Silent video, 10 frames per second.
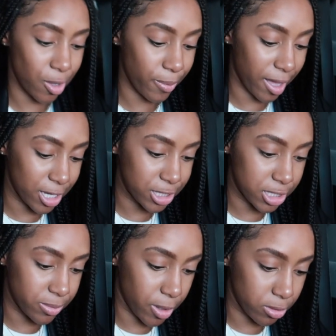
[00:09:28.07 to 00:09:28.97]
Oh my gosh, it
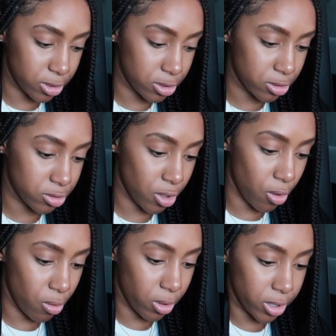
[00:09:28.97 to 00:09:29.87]
smells
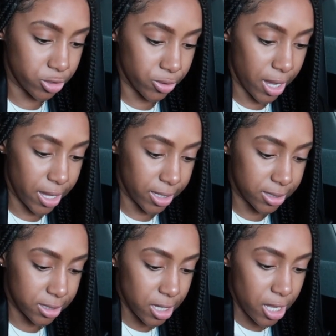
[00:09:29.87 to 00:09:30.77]
so good, you guys.
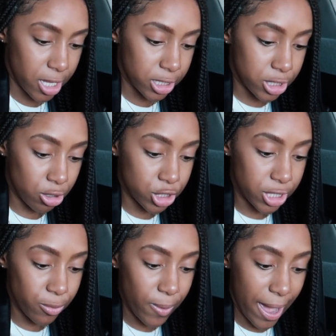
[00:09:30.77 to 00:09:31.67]
So
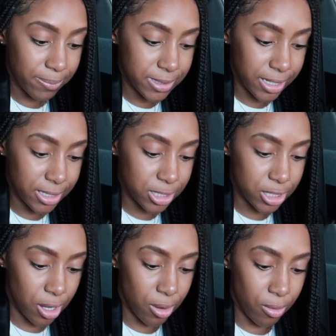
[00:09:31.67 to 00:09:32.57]
she wrapped it.
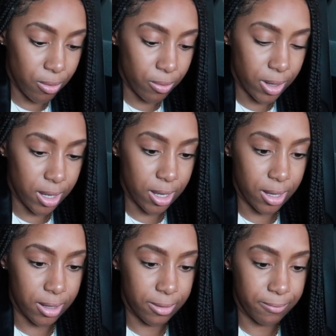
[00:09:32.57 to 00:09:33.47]
So
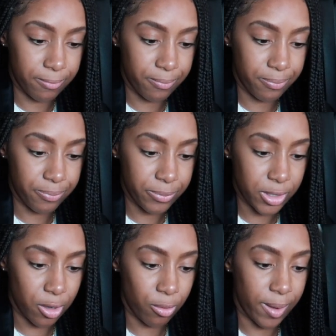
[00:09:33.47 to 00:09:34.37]
oh
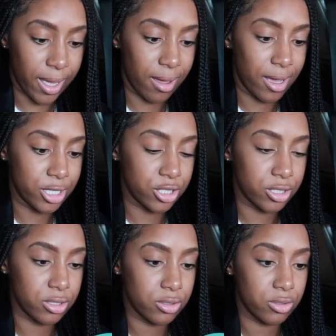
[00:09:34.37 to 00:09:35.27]
my gosh,
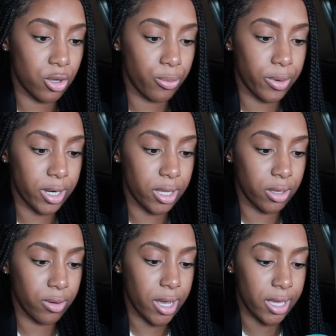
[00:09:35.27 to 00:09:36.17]
this is so pretty,
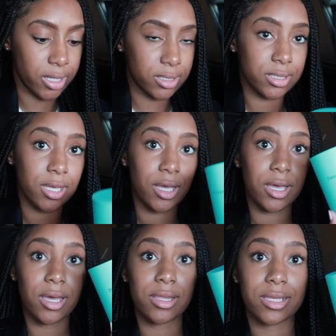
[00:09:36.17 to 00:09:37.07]
you guys.
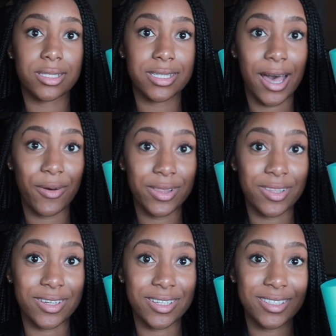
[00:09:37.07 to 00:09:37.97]
This is how it
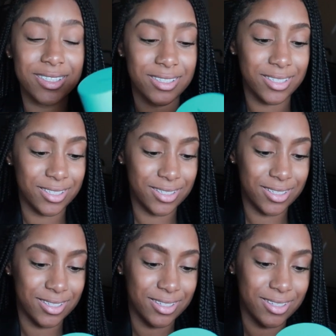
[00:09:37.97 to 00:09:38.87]
looks.
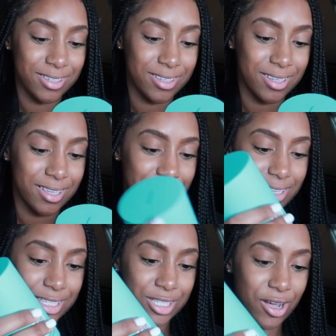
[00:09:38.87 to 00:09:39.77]

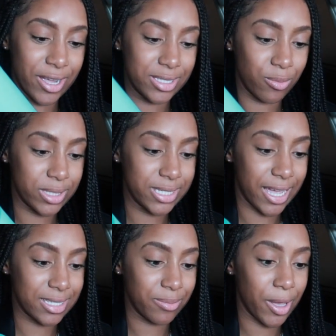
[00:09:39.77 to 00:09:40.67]
Sorry, someone's
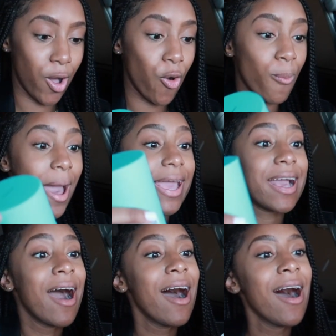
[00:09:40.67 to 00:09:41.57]
texting me. Oh my
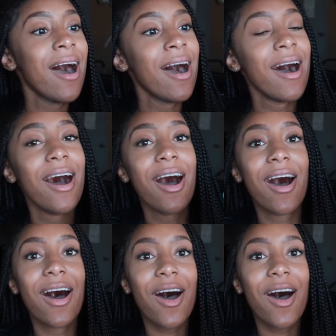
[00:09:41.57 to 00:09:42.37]
god.